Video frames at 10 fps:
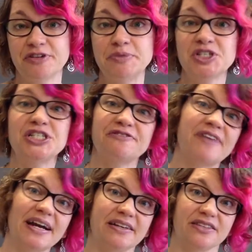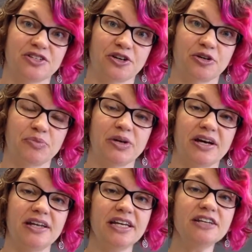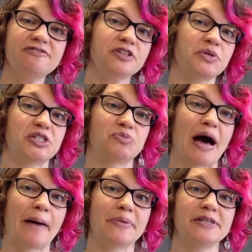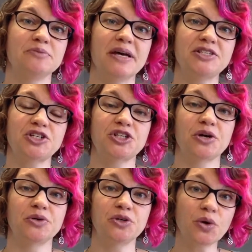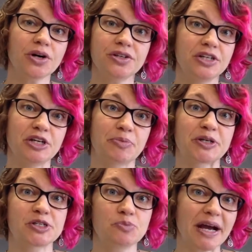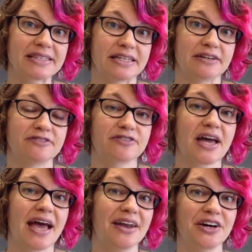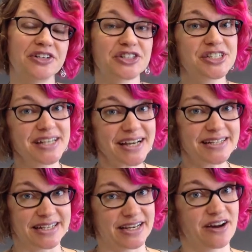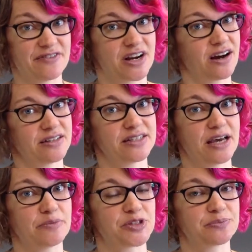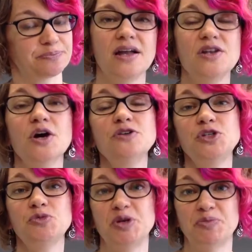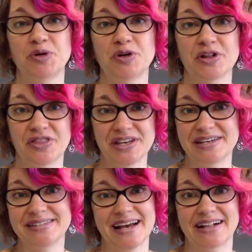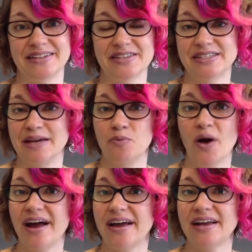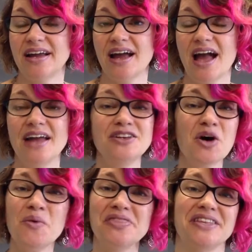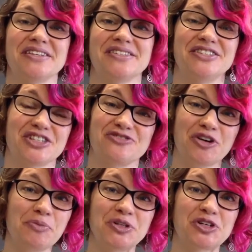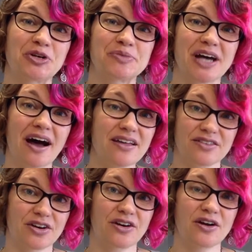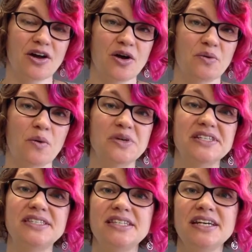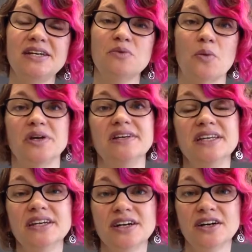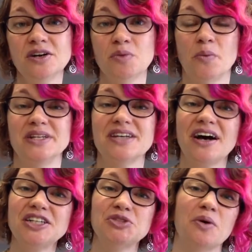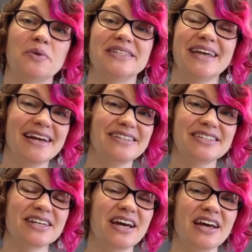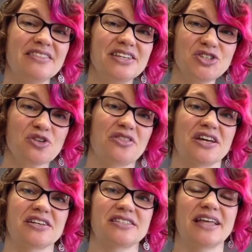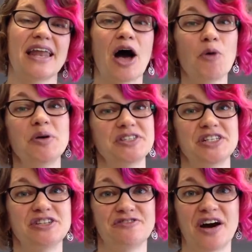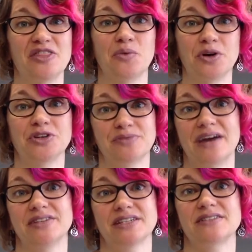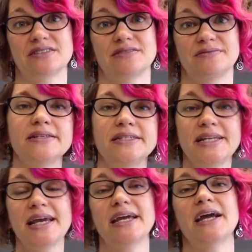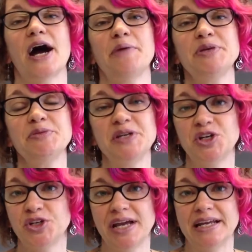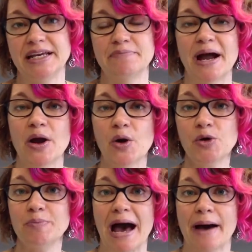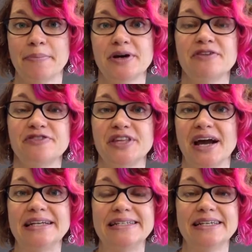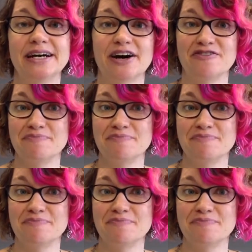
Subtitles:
from just defining the term. An influence map is meant to show your unique perspective and understanding of a concept. No two people think exactly the same way, and no one thinks in just verbal terms either. What we see, what we hear, what we touch, what we taste, these are things that help us to define the world around us. Today, I'm going to be creating my own map for the idea of